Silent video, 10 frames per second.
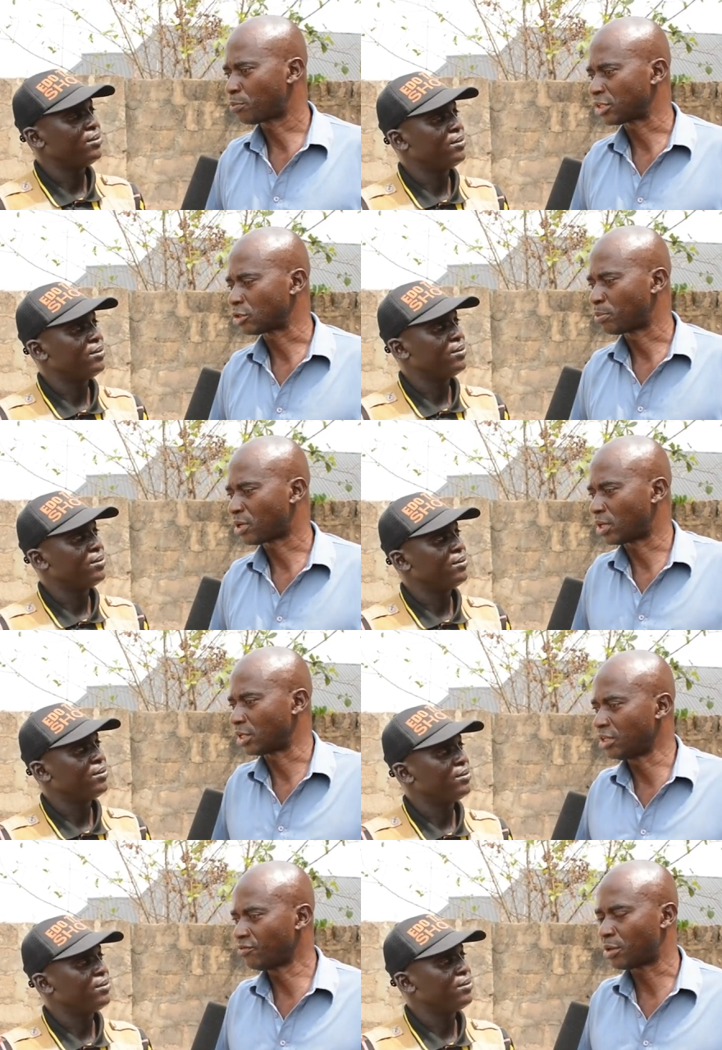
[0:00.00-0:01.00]
Speaker 1: pass your power. You
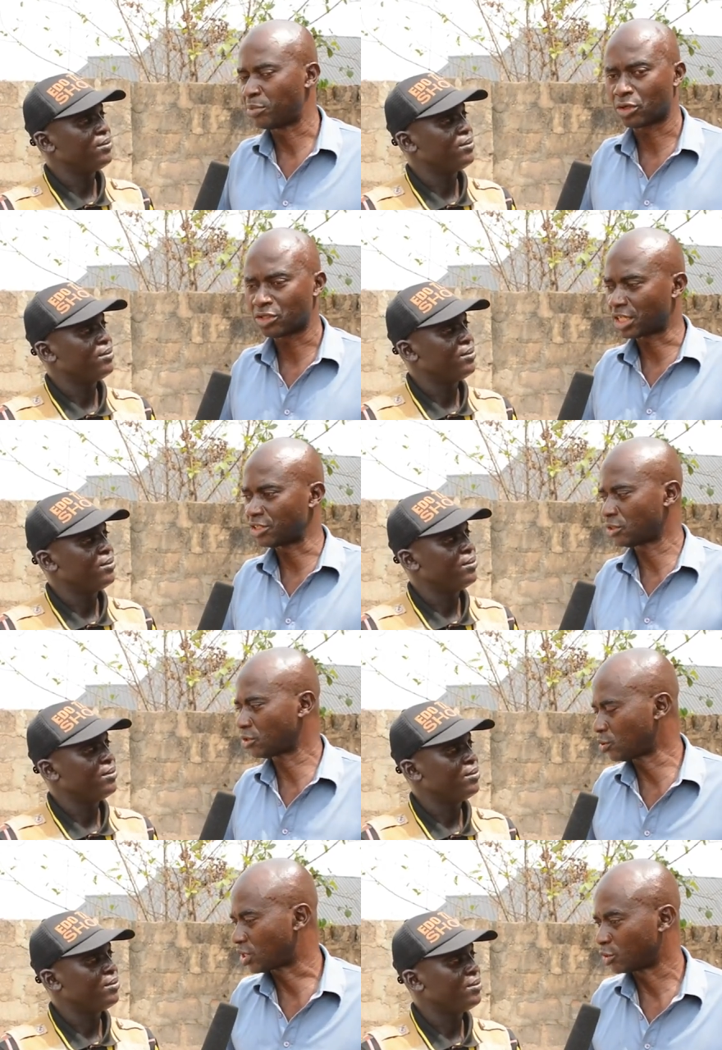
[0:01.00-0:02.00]
leave them because there is nothing you can